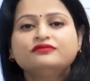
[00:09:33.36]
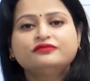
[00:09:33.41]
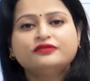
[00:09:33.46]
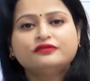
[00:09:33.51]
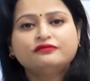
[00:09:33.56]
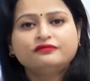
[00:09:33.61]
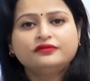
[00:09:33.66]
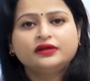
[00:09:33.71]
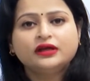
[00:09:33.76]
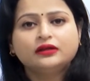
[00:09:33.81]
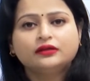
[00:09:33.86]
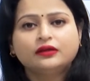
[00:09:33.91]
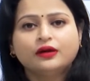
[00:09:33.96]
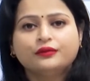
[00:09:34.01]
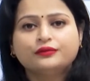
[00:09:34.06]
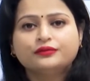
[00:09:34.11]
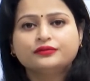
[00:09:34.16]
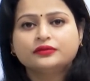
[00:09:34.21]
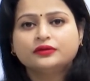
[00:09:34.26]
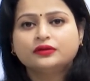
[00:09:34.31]

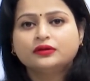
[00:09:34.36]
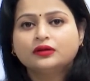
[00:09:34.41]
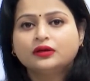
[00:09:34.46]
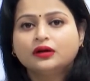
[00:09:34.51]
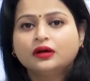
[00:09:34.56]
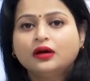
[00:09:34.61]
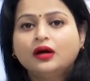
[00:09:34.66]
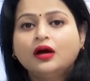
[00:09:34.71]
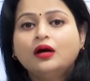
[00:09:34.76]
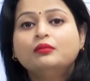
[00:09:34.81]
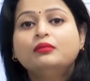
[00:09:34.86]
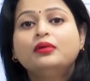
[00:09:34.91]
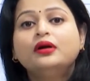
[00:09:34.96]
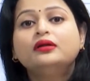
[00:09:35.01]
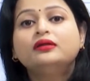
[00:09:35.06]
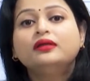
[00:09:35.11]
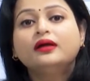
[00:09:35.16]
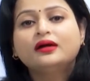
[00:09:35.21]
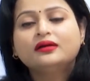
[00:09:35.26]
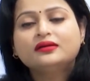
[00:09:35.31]
50,000
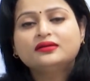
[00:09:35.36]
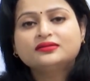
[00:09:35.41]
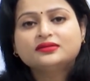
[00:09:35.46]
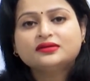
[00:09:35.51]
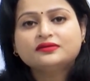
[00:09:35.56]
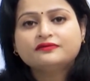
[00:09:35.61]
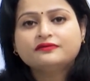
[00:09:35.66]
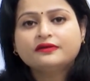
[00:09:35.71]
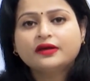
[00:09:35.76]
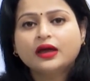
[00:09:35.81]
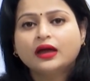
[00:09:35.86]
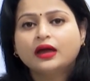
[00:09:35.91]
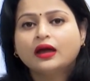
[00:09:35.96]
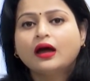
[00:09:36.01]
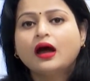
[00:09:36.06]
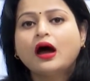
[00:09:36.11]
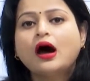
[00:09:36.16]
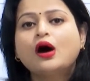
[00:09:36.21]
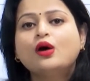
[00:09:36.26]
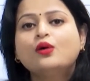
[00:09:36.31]
but there is a way
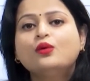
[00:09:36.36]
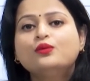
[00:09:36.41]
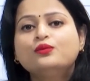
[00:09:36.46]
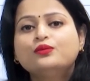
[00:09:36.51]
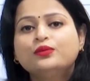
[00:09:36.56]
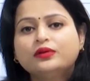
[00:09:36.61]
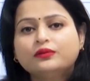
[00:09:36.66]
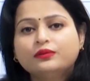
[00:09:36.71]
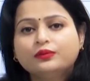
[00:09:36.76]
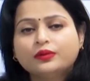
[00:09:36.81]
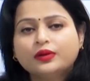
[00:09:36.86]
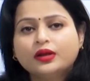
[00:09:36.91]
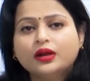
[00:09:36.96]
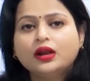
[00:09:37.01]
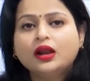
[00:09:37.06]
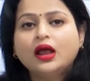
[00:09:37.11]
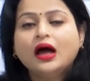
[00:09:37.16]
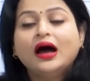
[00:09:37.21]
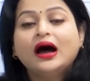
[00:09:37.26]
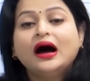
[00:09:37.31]
how we
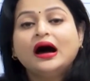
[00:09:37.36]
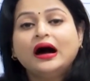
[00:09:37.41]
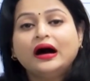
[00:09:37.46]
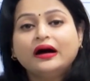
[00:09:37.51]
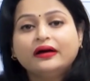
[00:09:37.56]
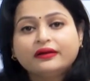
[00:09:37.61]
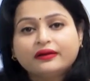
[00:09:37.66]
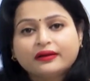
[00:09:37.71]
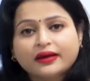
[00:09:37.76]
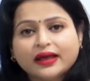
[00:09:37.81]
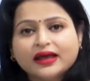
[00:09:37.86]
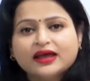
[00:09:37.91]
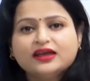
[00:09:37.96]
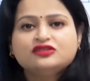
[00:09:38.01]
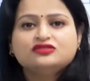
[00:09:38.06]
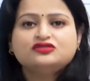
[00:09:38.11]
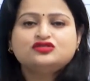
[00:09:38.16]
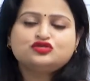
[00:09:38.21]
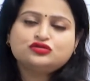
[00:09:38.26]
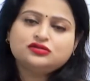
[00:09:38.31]
will
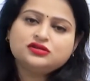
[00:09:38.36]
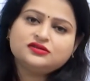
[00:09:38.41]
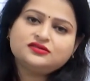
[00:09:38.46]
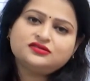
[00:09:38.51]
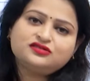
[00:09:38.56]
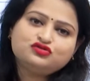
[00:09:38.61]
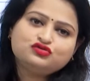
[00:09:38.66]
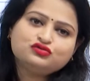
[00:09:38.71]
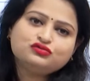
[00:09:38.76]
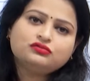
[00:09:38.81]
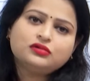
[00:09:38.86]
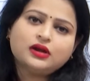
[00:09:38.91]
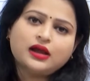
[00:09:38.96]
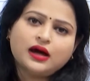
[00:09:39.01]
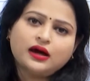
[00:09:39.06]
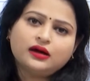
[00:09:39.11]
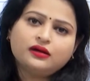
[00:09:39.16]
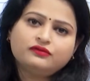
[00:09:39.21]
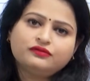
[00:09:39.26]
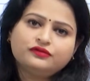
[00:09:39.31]
arrange this 2
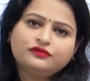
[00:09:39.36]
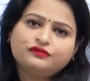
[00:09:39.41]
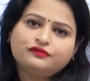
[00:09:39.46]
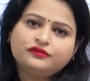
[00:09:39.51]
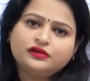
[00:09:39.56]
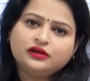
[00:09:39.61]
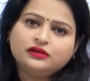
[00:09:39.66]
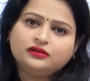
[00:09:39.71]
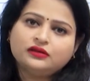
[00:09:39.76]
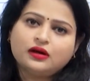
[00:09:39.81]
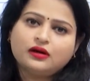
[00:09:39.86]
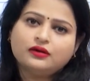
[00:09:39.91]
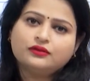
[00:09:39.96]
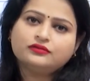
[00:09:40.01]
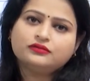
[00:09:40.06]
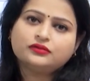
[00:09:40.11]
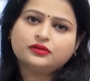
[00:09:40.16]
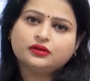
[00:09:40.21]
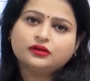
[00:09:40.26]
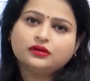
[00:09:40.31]
lakh
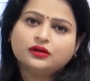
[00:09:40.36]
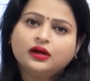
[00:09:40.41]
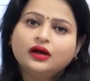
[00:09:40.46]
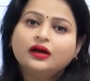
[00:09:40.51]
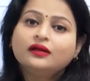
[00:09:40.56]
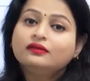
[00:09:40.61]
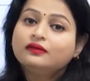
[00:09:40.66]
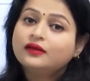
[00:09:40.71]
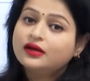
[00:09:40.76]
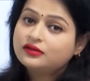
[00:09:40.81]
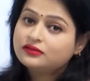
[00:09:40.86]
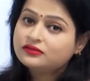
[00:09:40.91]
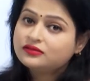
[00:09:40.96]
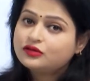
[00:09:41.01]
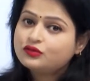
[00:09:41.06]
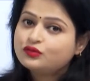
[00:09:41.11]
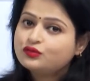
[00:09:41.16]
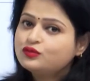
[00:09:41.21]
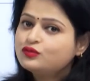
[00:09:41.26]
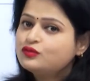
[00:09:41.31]
50,000 there is
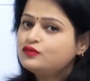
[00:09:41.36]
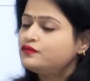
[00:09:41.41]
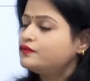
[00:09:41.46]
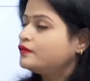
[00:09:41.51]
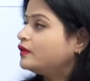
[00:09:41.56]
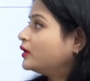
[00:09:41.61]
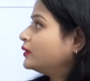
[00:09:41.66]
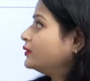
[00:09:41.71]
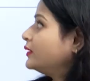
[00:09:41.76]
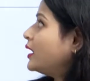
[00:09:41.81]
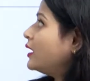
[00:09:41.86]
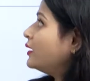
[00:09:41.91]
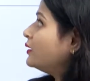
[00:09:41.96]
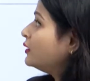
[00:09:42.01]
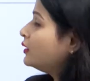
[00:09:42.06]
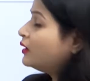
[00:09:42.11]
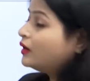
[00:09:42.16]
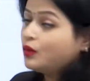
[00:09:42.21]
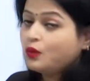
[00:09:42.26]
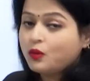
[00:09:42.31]
a rule for
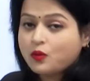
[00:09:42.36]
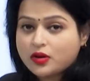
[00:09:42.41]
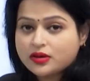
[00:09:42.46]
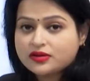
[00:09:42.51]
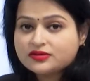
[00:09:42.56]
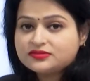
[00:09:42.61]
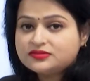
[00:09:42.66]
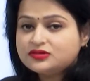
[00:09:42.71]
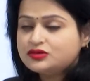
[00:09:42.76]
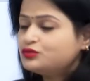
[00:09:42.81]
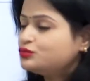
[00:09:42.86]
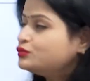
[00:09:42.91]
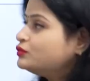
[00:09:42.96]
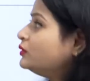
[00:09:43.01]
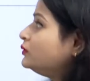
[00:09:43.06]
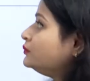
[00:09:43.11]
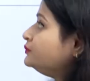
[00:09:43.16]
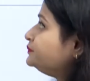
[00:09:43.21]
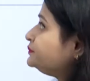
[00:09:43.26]
that what is the rule?